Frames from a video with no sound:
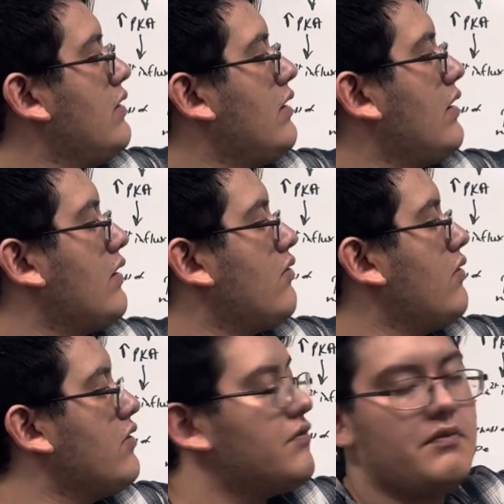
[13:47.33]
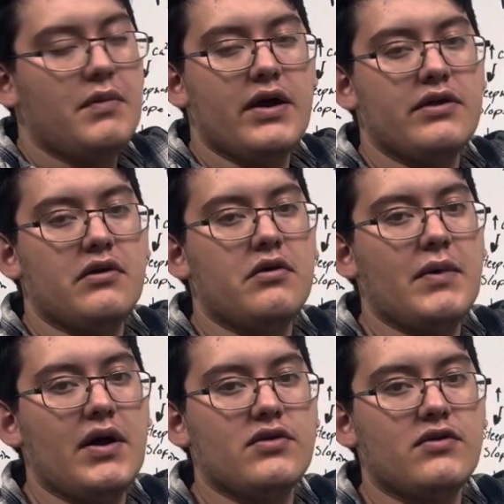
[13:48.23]
increased by the
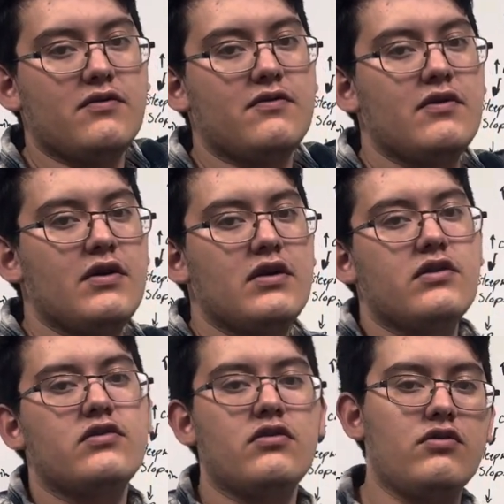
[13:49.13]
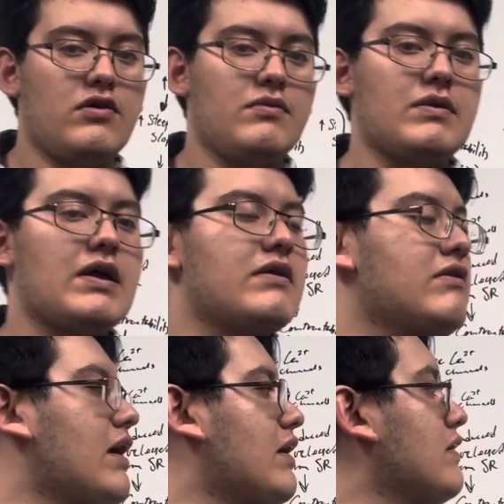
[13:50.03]
amount of sodium that's
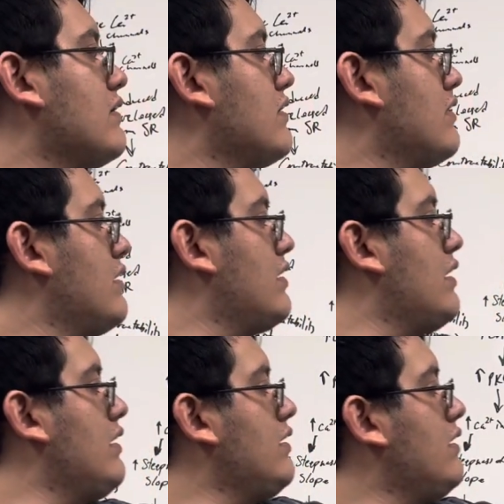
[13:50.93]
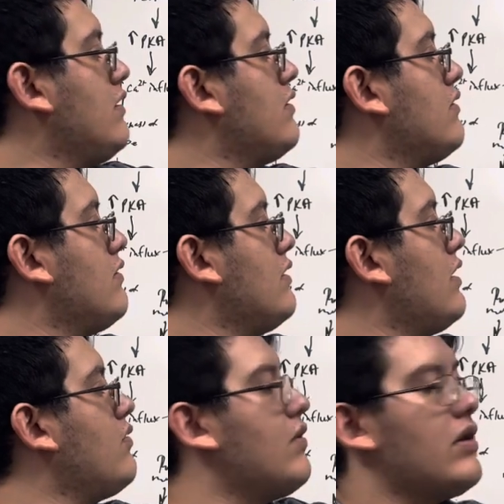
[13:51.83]
added in, and
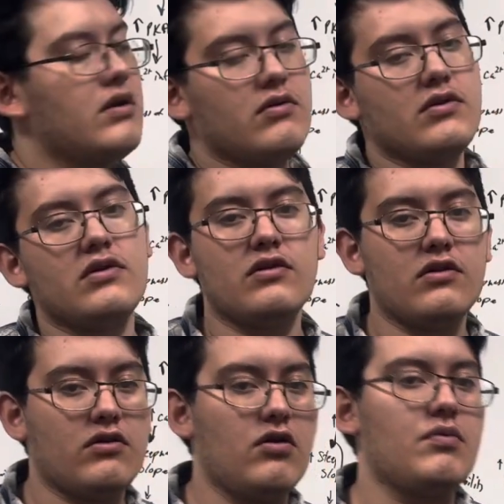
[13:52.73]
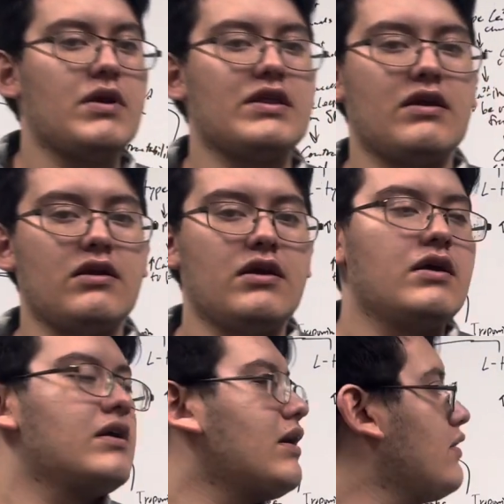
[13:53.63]
that's what increases the slope right there.
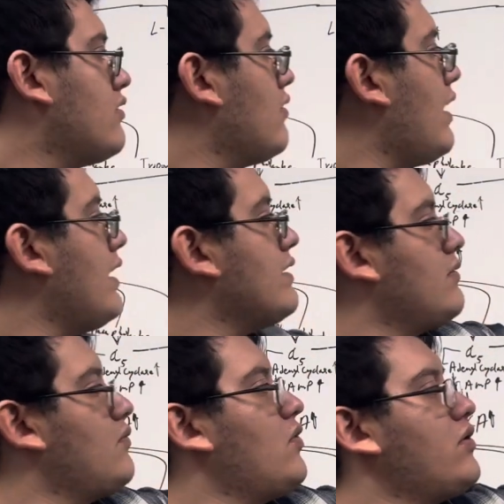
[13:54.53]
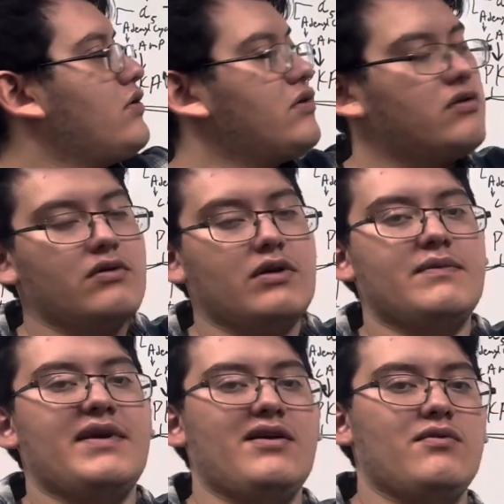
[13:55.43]
And so adding more sodium
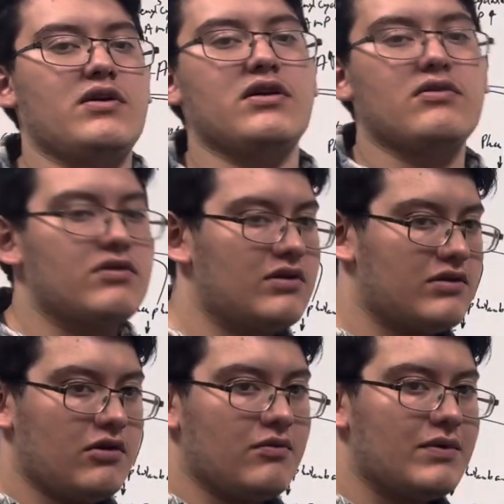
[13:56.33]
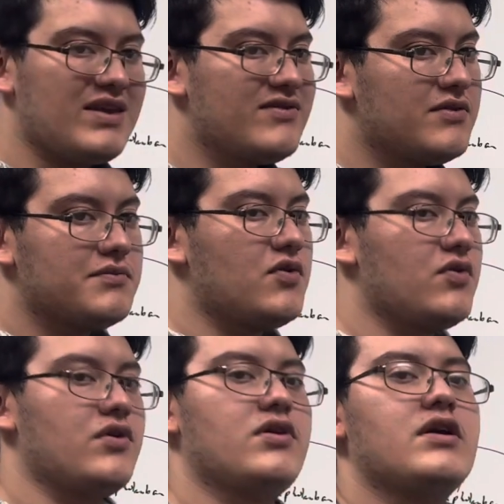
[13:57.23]
here will increase the slope even
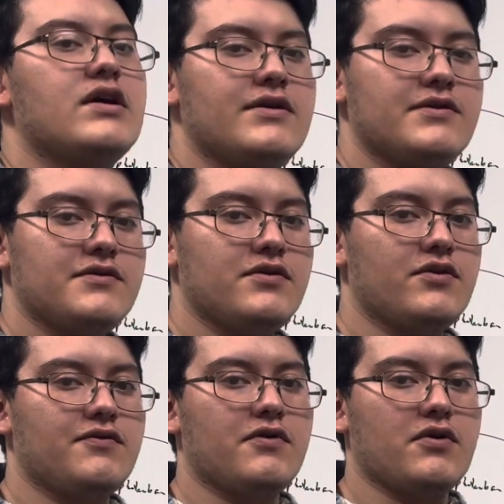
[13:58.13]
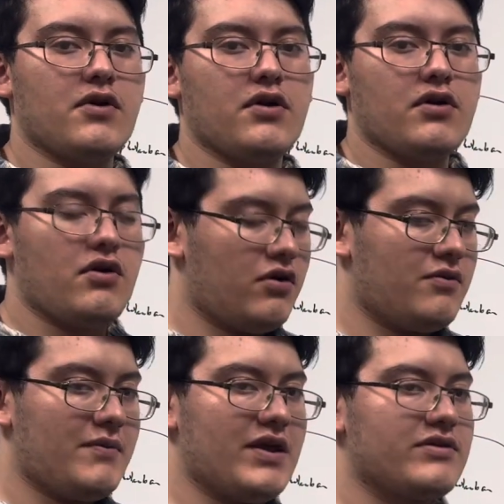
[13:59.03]
more for our
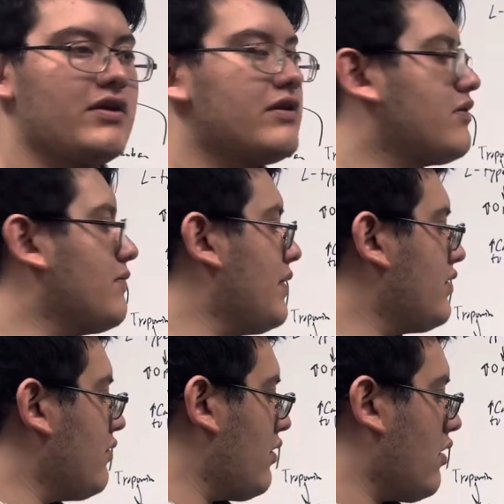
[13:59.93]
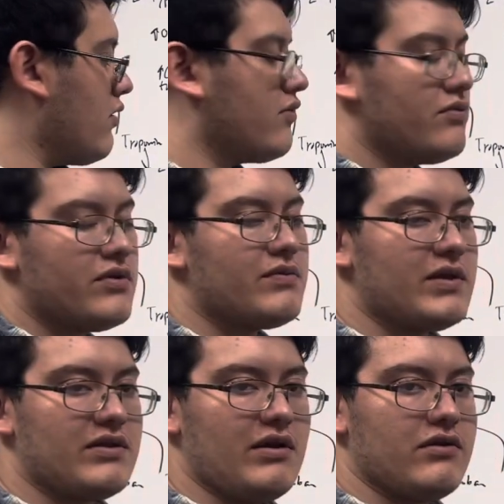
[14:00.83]
cardiomyocytes compared to our algorithmic
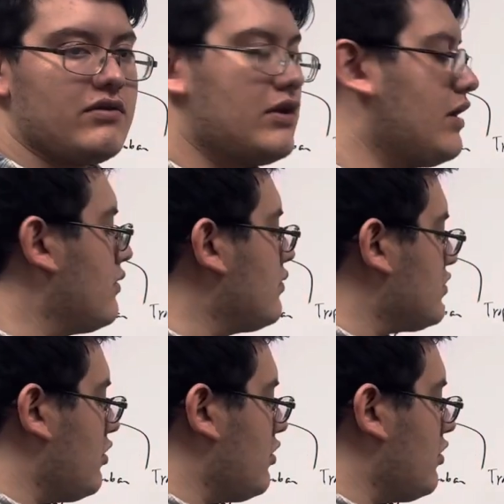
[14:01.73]
cells, which